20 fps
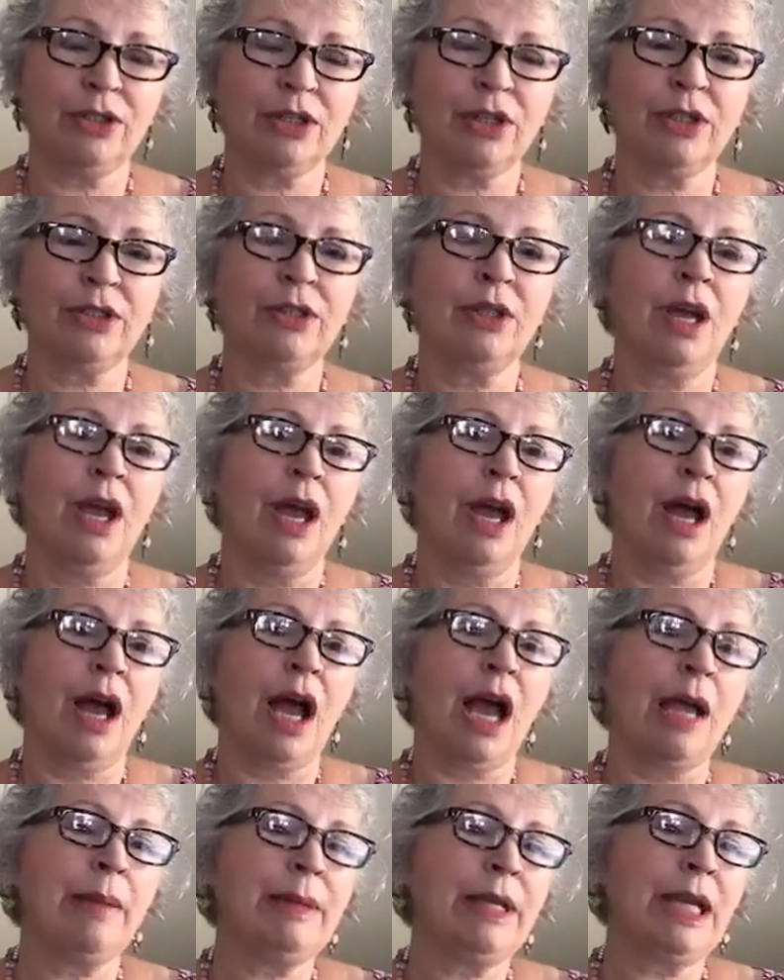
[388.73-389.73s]
Because
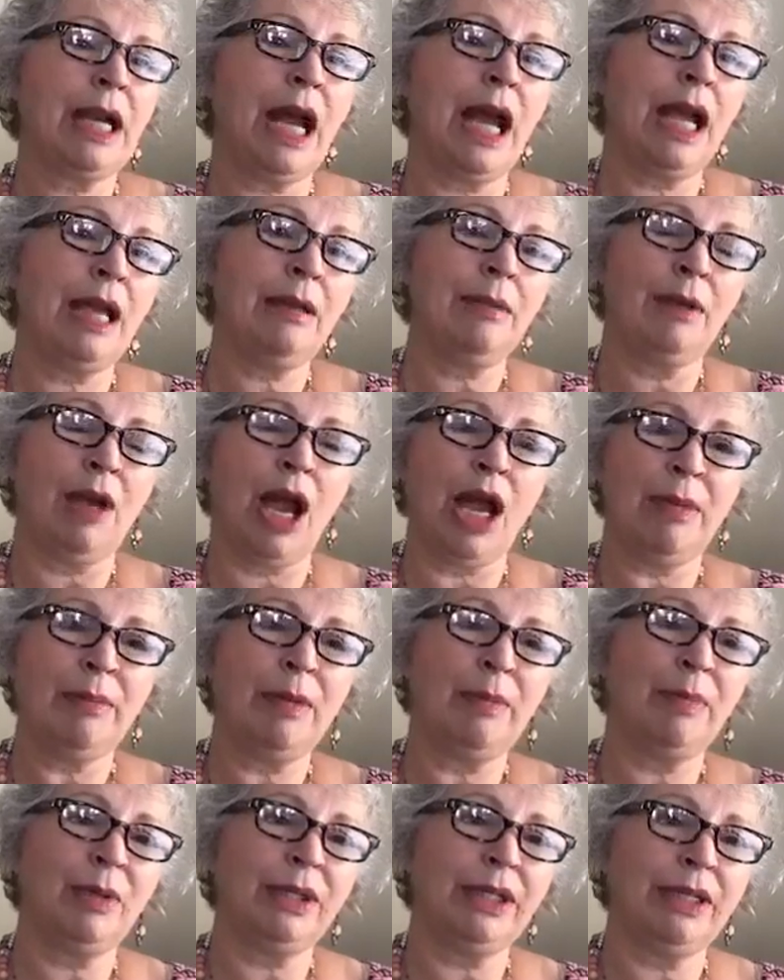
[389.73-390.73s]
I mean, I'm
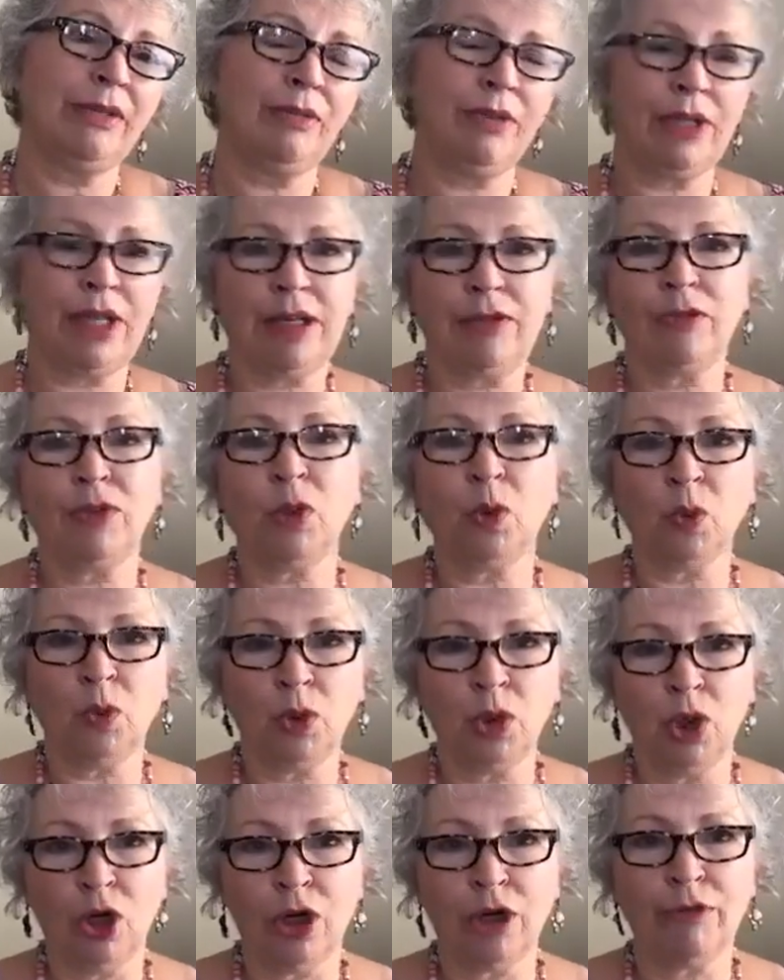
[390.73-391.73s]
a believer that if you
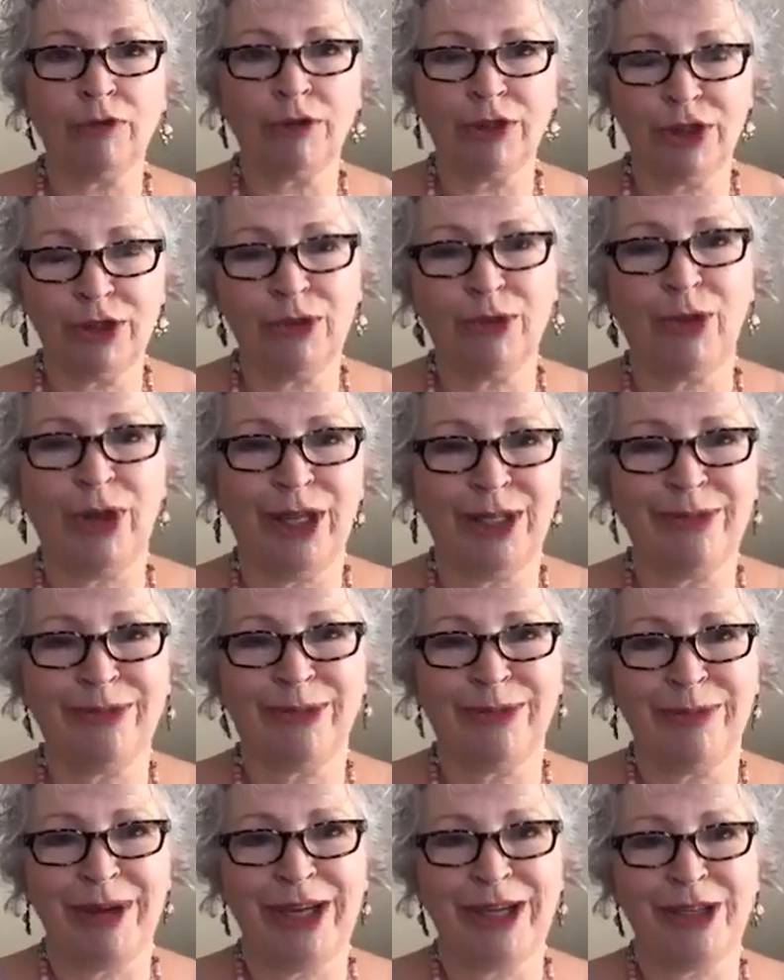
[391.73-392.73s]
look for the
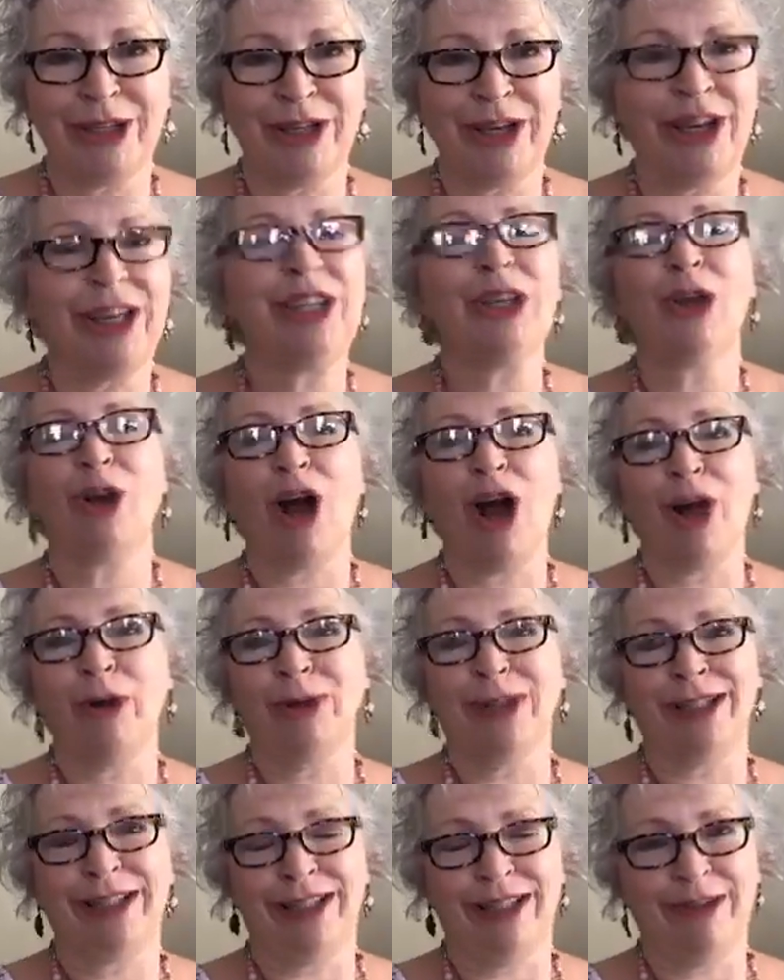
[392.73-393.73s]
transformation, you're
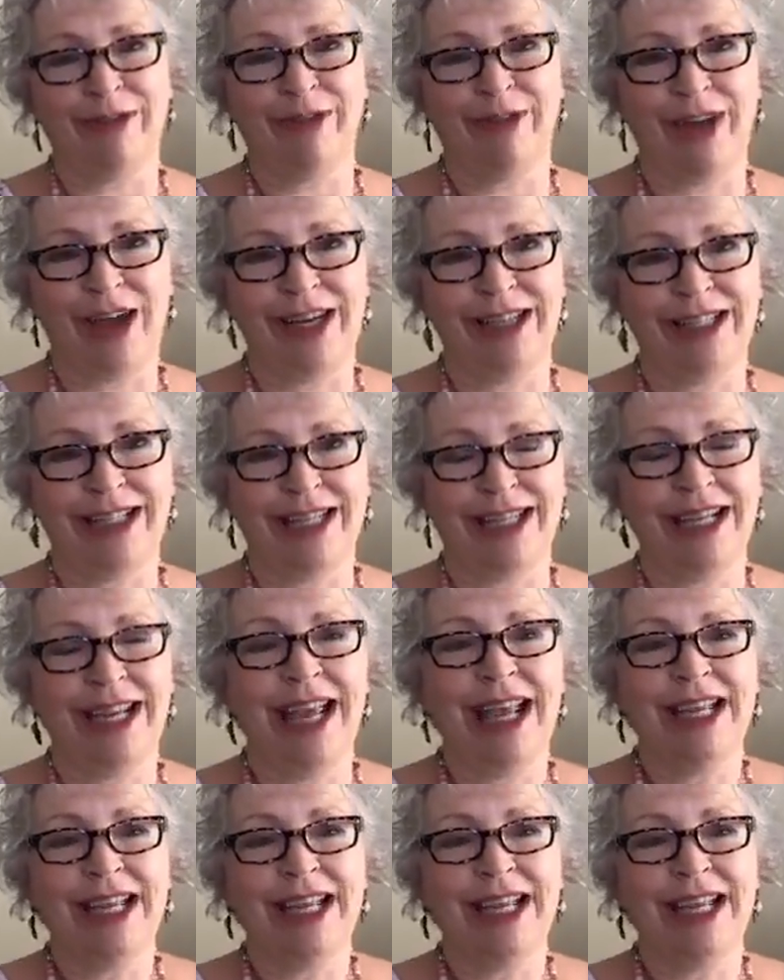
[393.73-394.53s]
always going to find it.